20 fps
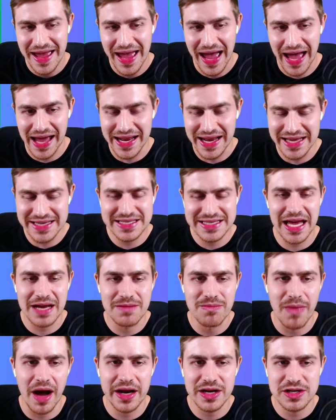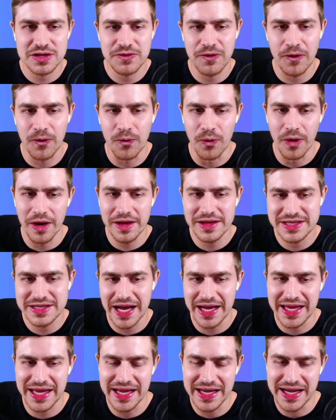And is that -4 worth
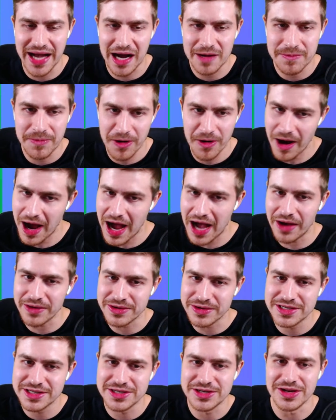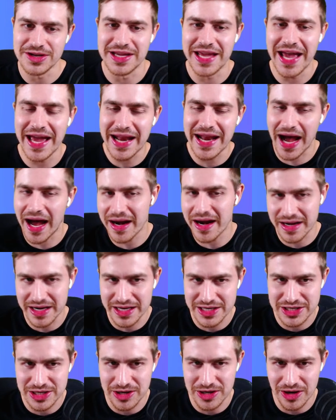taking Gakpo out to get
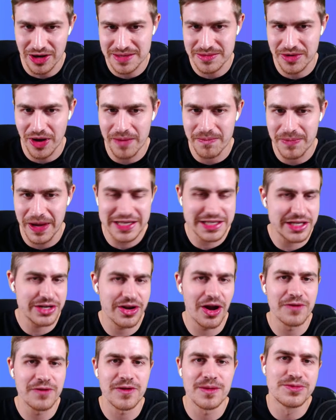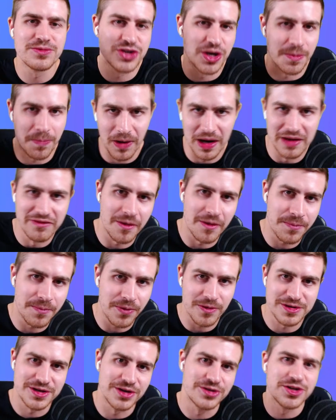Arne's slots? I'm basically going from triple
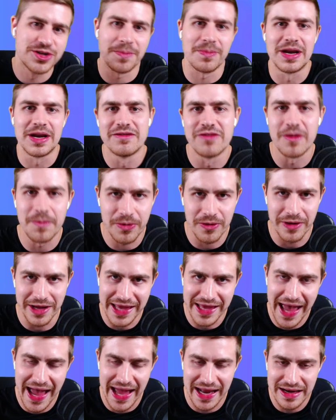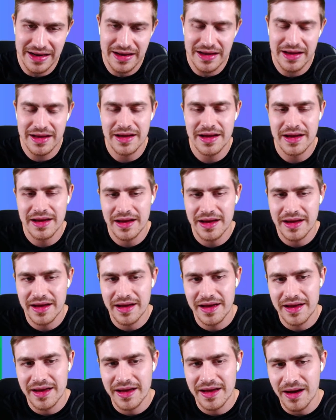Liverpool to triple Liverpool again.
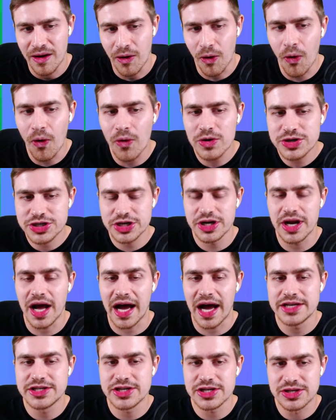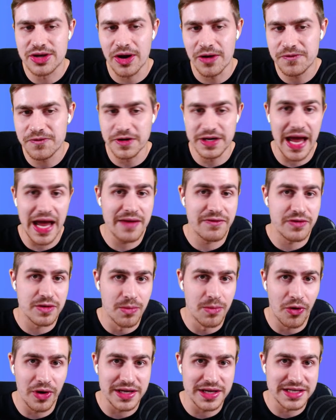Or should I just go for David
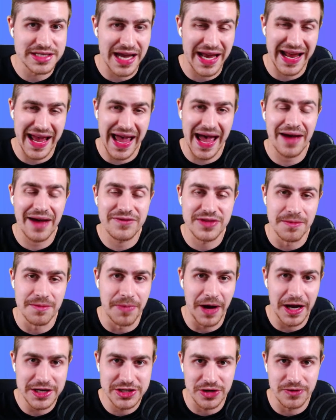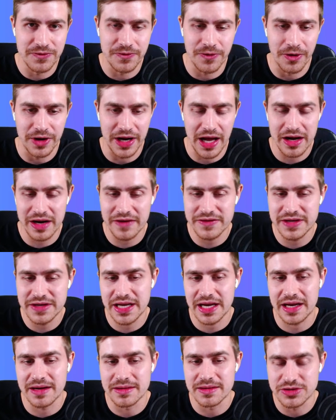Moyes and I have the budget for it? I don't have to
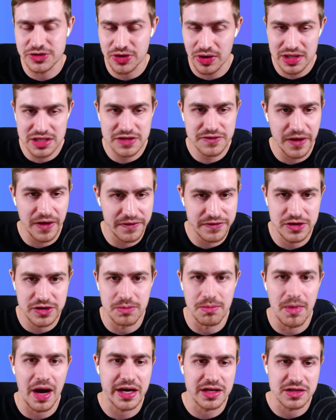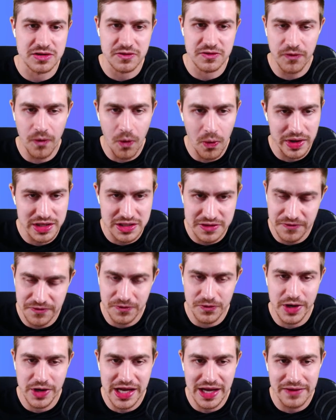take a transfer to -4. It's
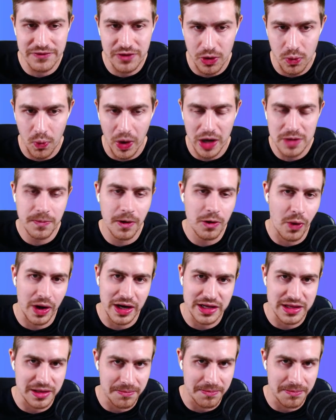free. I've got 1.1 in the